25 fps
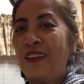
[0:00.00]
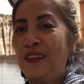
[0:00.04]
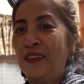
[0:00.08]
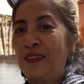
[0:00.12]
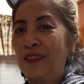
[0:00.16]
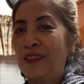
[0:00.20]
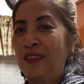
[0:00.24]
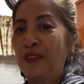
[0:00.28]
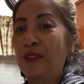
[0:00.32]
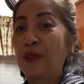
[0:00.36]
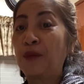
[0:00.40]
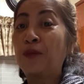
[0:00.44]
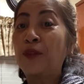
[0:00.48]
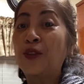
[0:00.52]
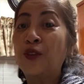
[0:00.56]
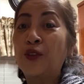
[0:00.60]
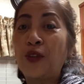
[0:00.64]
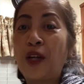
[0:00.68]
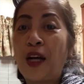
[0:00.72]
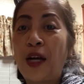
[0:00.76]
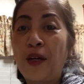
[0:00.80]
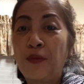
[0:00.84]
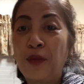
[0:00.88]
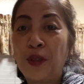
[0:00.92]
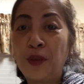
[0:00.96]

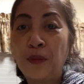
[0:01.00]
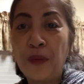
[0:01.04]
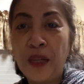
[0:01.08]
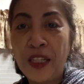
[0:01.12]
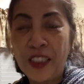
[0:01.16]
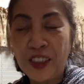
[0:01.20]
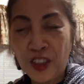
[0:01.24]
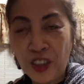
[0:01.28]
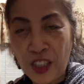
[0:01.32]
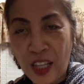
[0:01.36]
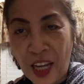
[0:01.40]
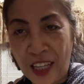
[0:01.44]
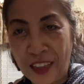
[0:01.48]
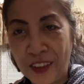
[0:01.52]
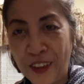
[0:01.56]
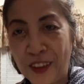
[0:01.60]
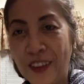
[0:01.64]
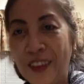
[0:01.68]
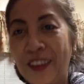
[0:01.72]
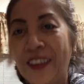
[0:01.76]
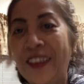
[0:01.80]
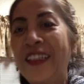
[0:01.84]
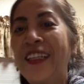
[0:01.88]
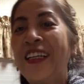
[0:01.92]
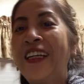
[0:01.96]
subscribed with my
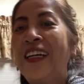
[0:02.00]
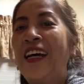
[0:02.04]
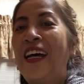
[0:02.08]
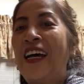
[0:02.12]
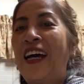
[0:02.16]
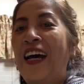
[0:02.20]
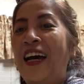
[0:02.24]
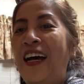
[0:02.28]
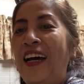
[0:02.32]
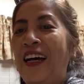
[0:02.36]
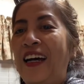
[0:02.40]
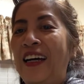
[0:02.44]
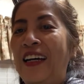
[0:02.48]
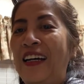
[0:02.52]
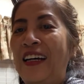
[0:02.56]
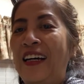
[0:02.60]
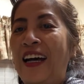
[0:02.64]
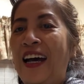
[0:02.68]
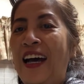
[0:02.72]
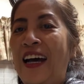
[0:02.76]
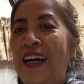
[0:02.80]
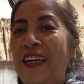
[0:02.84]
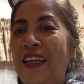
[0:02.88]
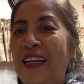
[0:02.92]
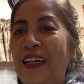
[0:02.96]
channel,
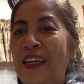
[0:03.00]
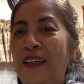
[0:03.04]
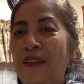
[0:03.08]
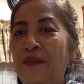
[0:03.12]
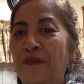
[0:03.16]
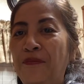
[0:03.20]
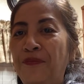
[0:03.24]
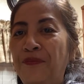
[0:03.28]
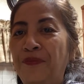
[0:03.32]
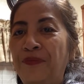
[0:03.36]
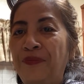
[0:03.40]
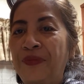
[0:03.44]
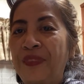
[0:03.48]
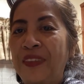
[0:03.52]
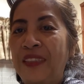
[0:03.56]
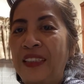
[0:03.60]
I am